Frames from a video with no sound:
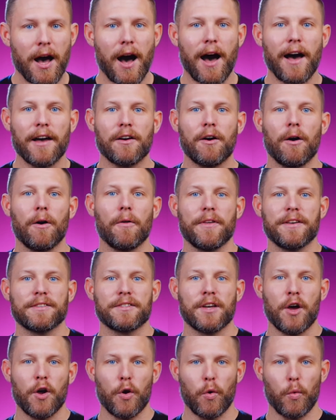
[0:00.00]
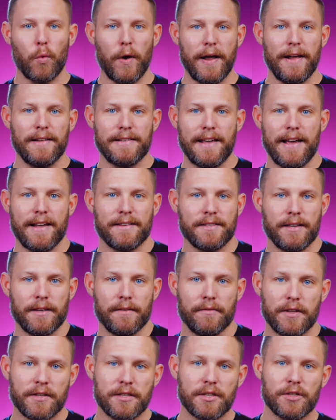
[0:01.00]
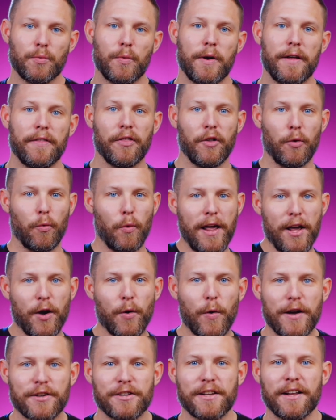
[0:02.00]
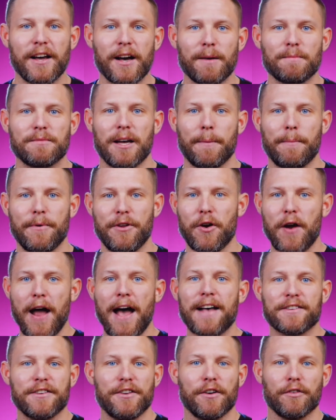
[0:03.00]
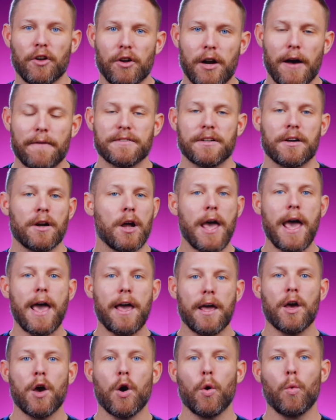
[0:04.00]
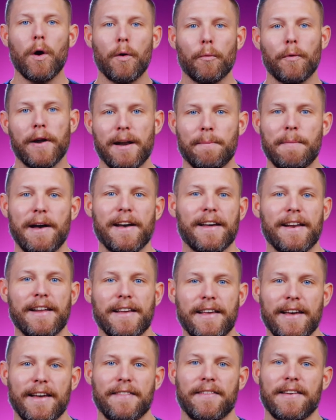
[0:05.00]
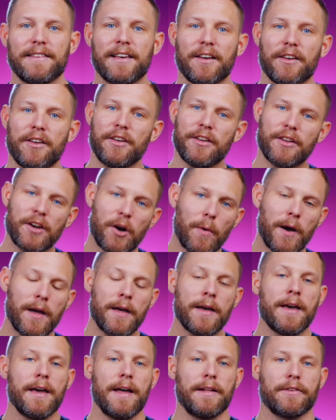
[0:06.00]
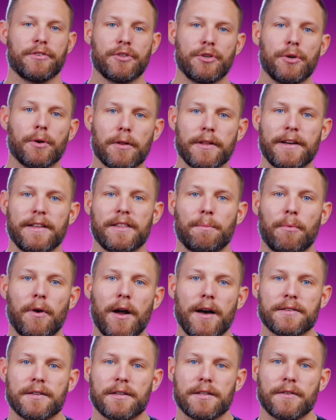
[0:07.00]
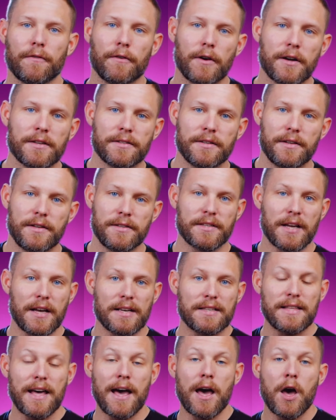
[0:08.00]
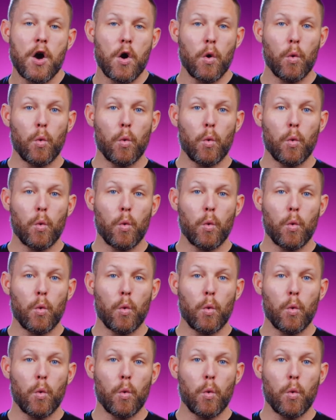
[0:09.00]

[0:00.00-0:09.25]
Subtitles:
I call this rate dancing. This is when the rate question comes up and you're asking your loan officer, hey, what rate am I gonna get? And they tell you, you know what? It's too early in the process for us to discuss that.